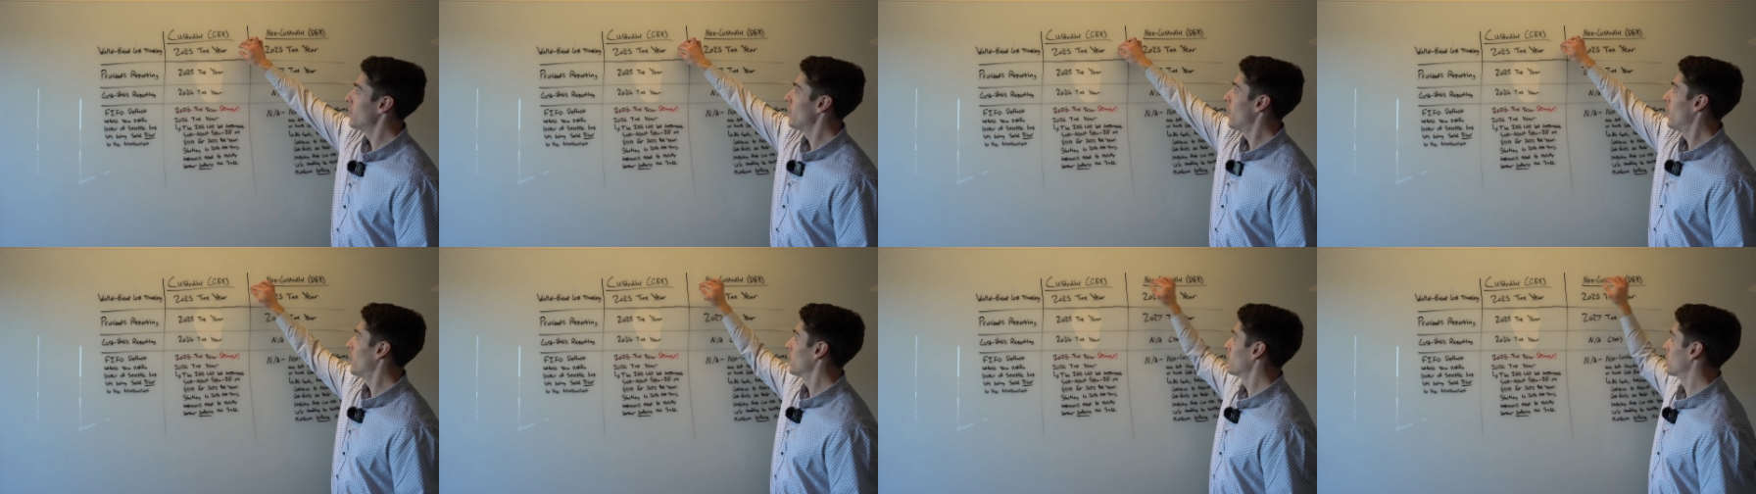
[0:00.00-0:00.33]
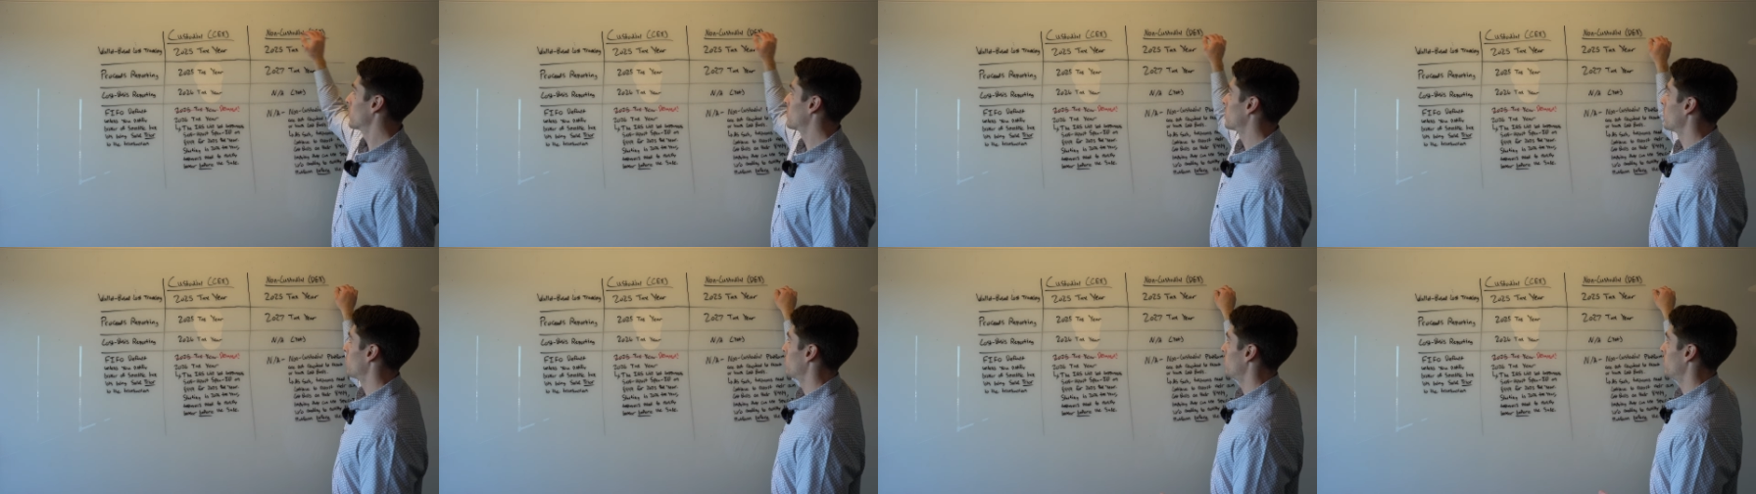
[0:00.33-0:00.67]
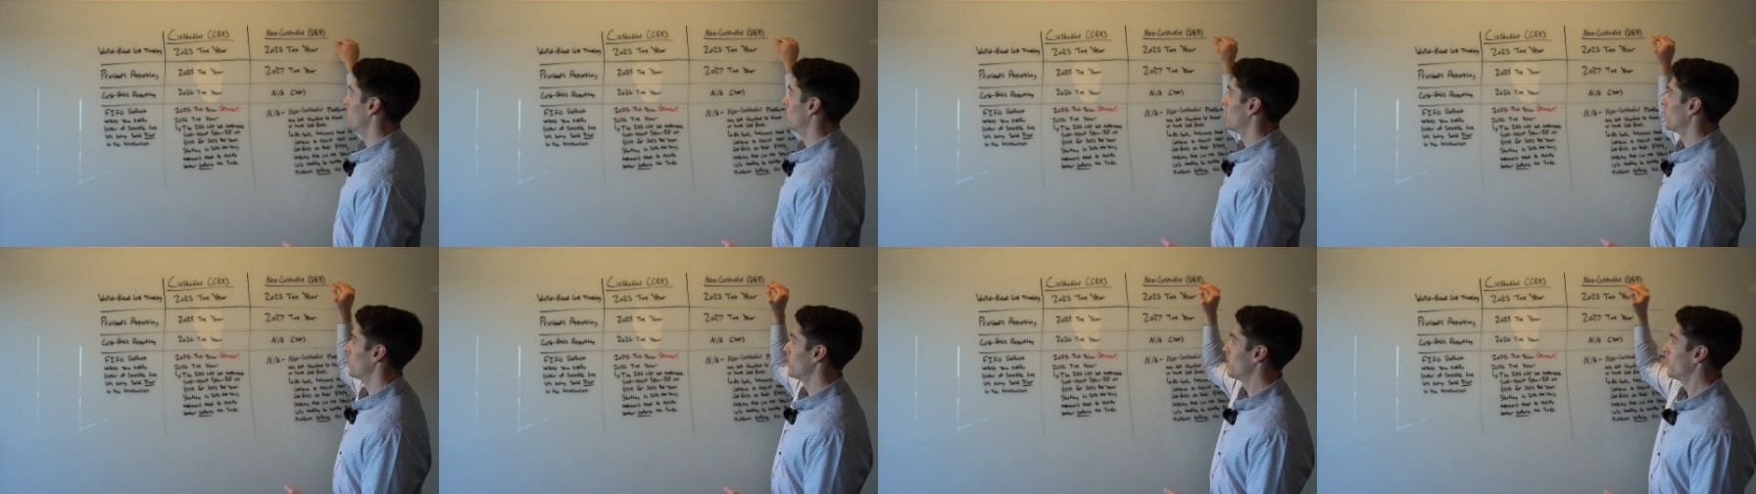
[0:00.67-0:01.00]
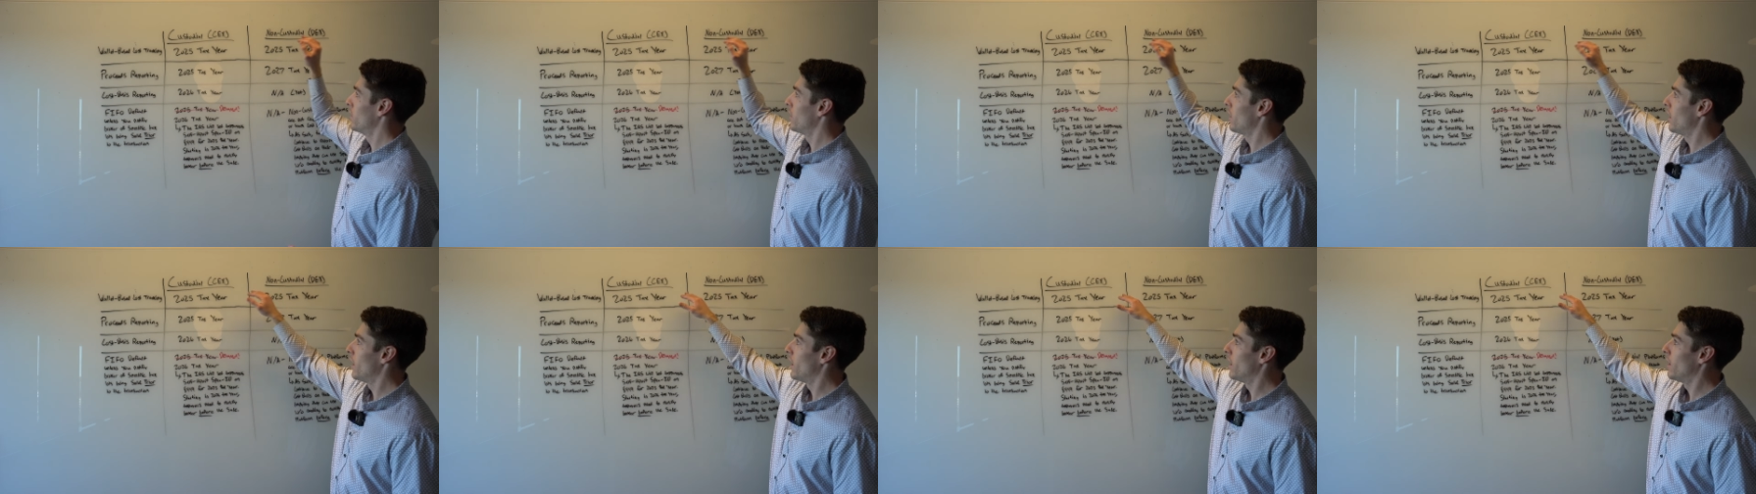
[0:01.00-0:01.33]
non-custodial
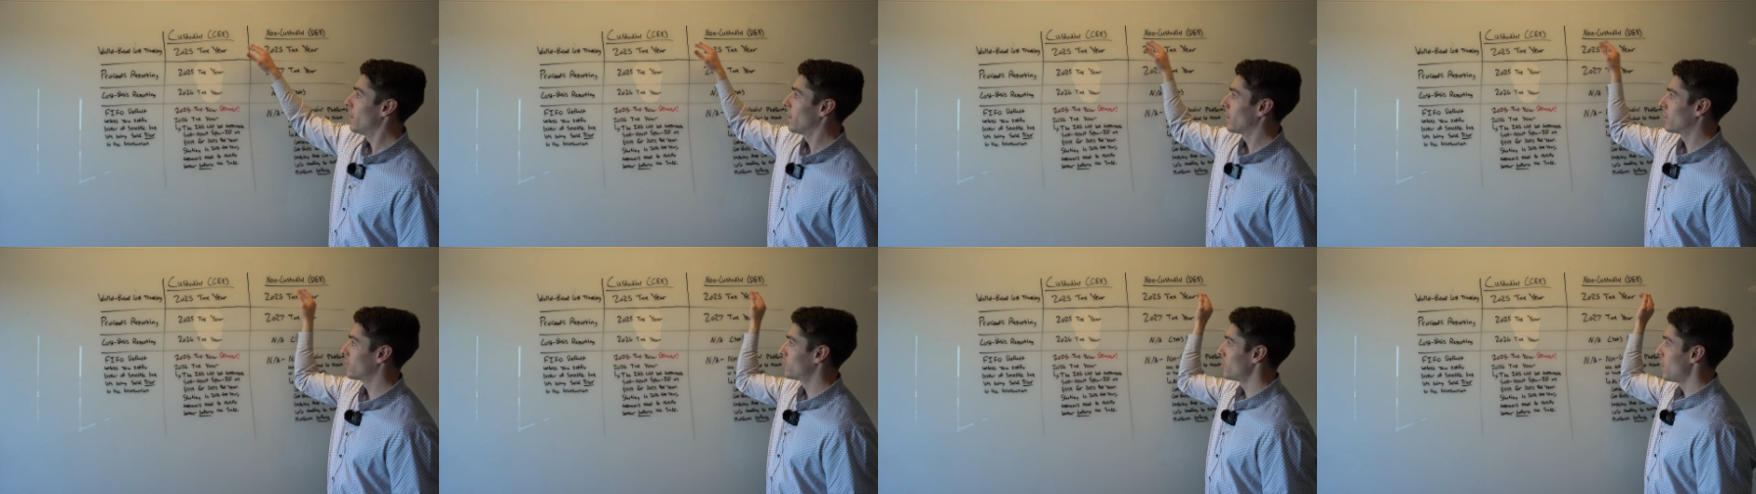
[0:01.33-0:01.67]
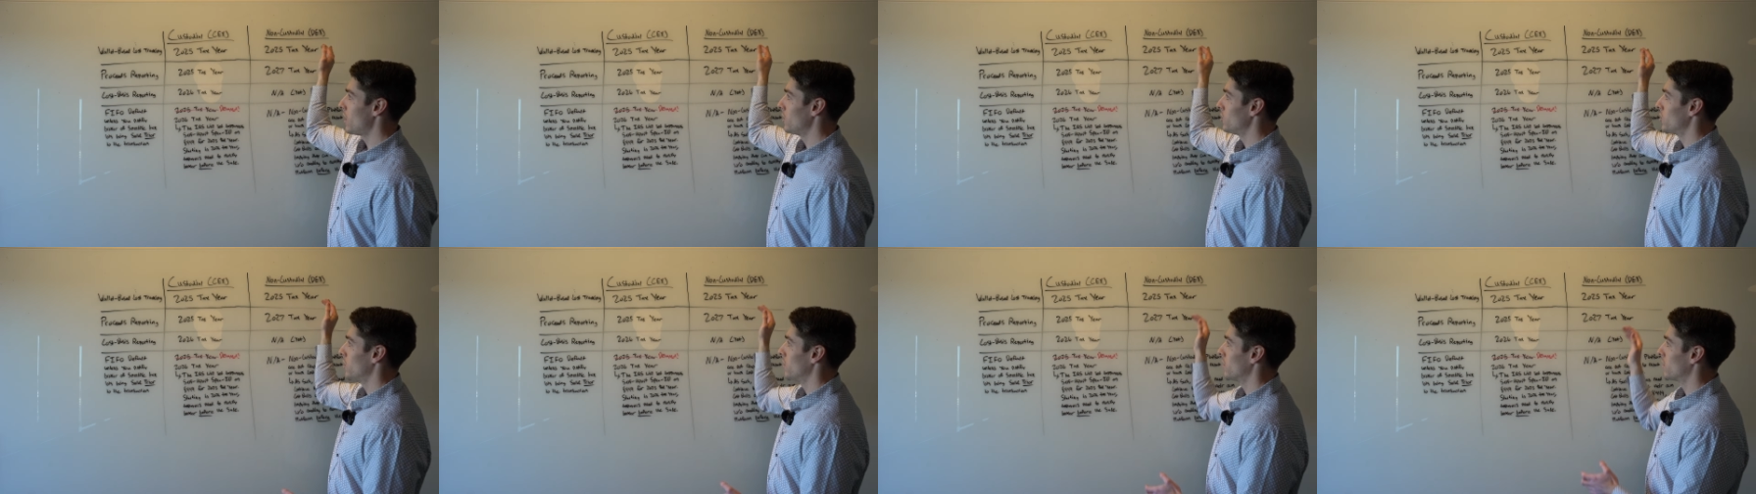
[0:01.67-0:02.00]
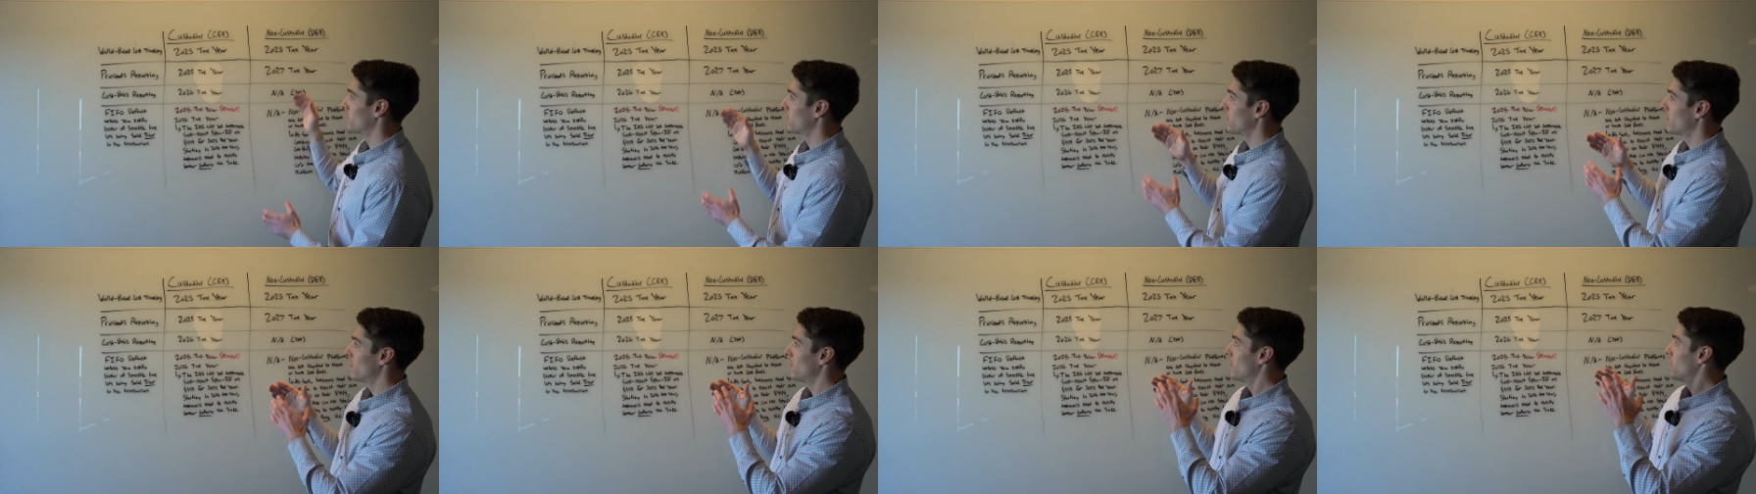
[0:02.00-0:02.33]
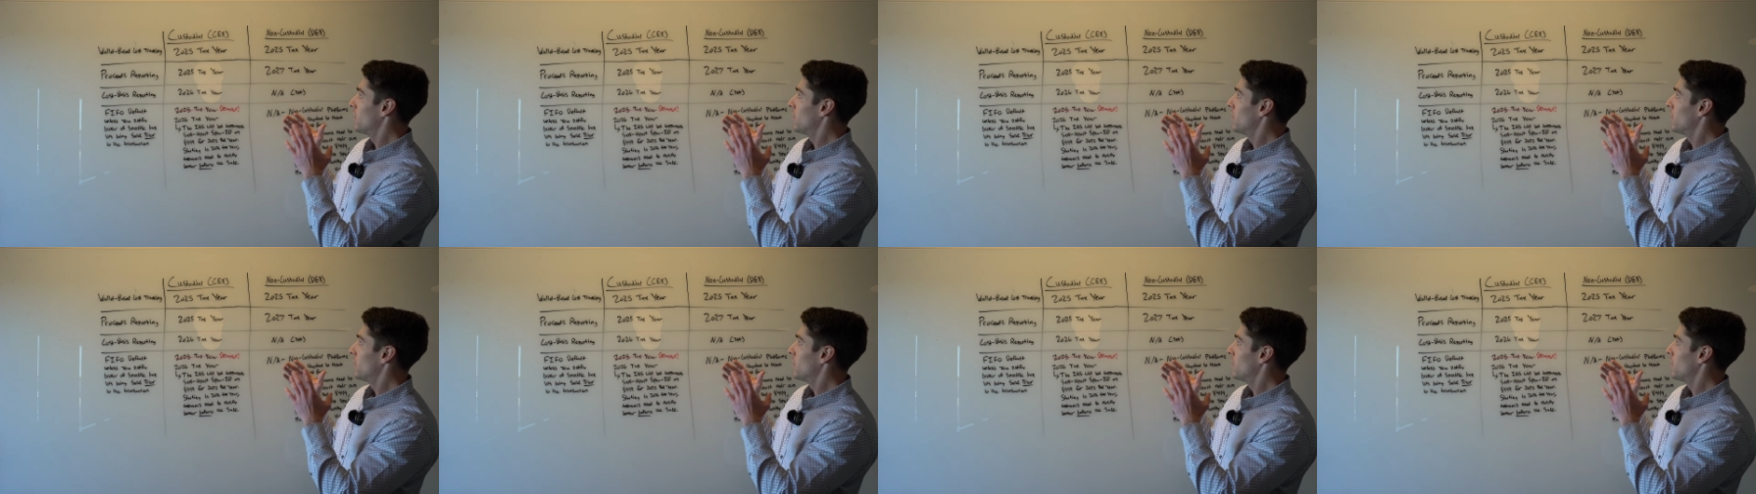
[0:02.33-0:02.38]
exchanges,